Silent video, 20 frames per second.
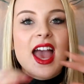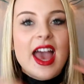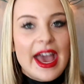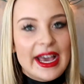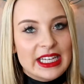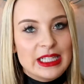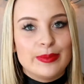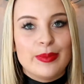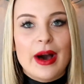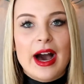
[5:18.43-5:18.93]

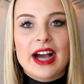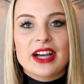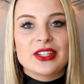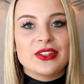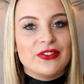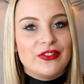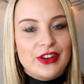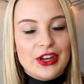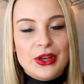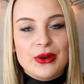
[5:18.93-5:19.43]
Xbox
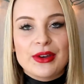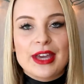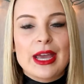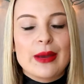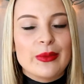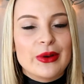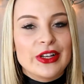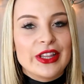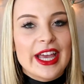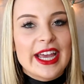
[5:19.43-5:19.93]
video
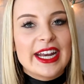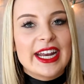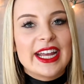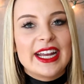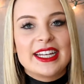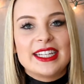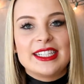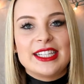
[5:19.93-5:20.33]
game related.